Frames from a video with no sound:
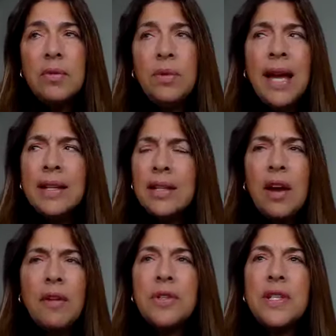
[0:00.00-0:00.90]
we had
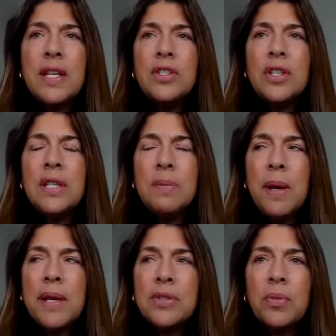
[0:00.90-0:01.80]
conversations. He
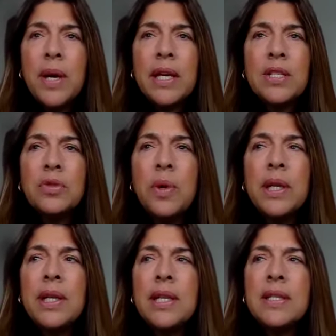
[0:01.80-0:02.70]
passed away in
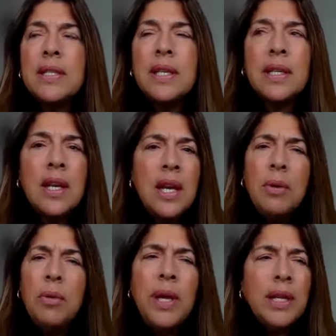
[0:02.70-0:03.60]
2019,
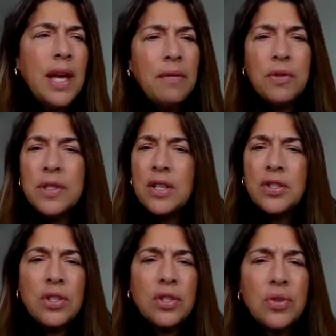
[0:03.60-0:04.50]
but we had
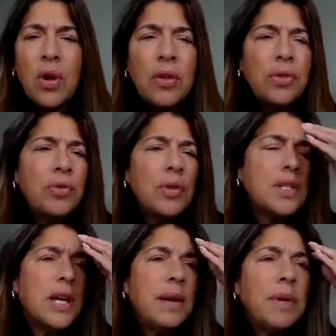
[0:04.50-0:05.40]
conversations all through the
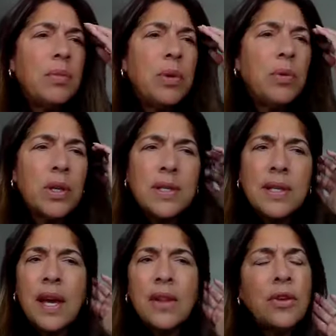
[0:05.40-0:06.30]
time that we worked
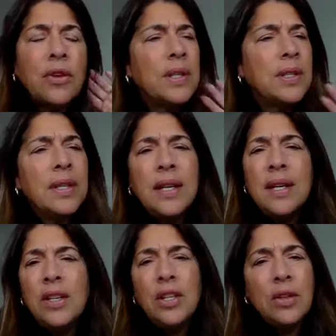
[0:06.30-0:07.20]
together. And,
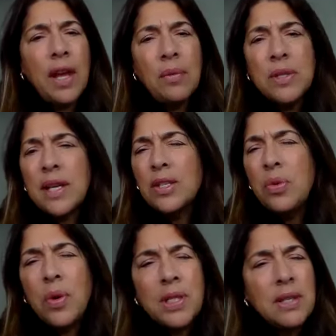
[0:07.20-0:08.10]
that was like
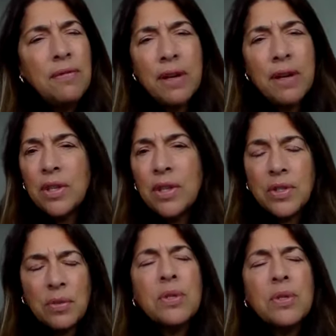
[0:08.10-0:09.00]
25
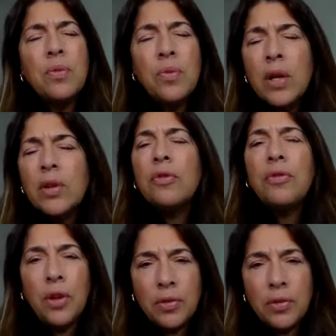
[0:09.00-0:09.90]
years. It was
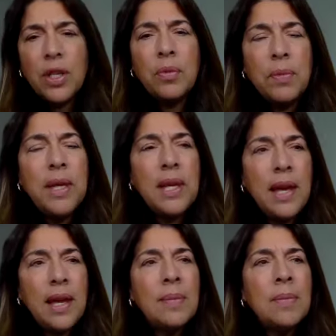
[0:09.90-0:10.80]
wonderful. We
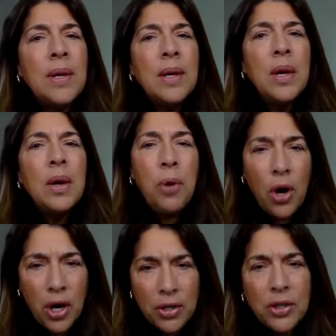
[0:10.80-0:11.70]
became
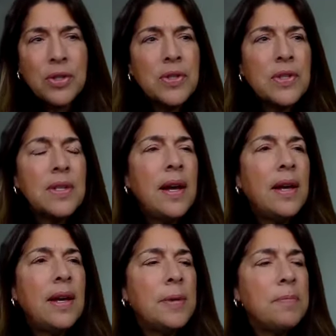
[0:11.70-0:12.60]
partners
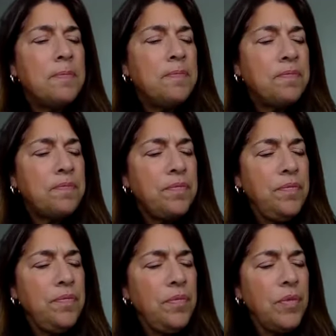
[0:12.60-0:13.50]

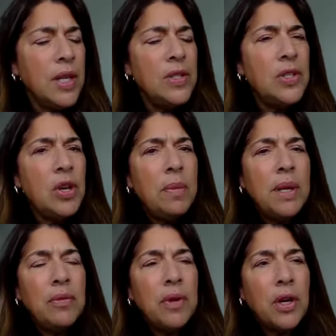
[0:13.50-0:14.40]
in so
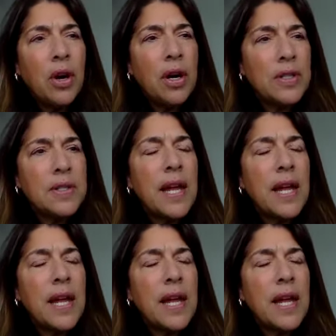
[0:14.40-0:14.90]
many regards.